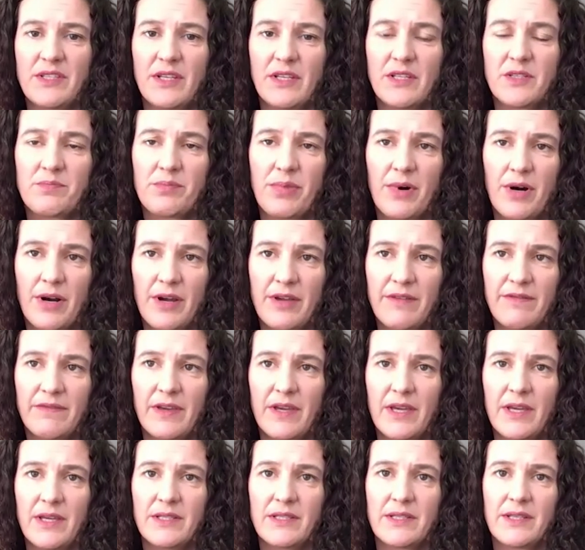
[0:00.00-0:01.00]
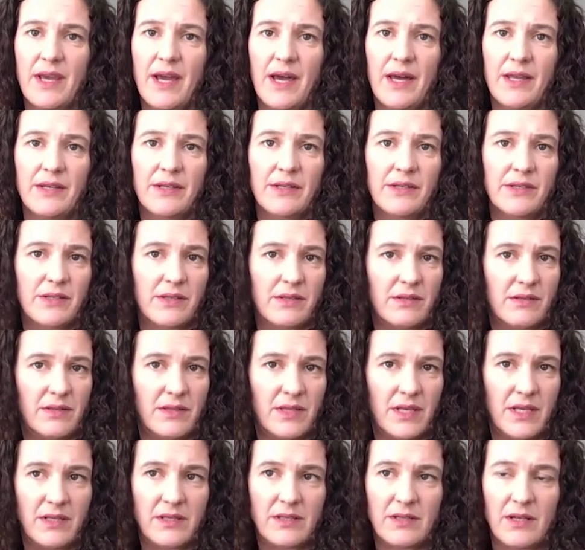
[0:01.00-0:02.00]
It's private, and
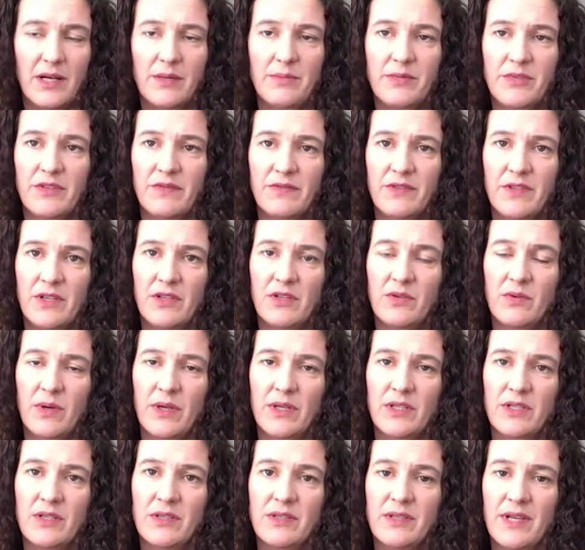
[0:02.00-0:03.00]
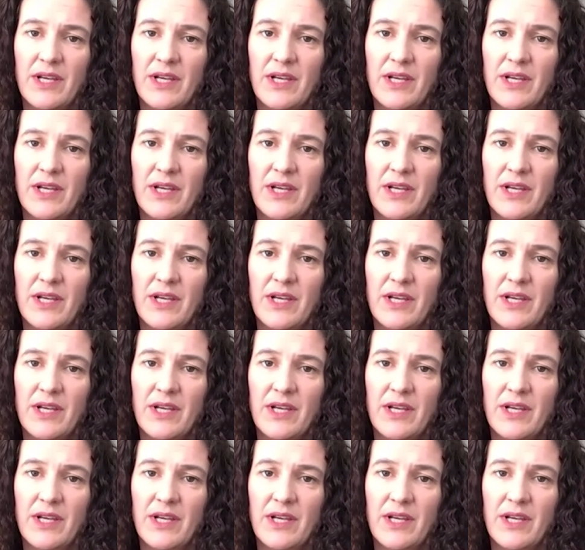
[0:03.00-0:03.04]
these types of situations,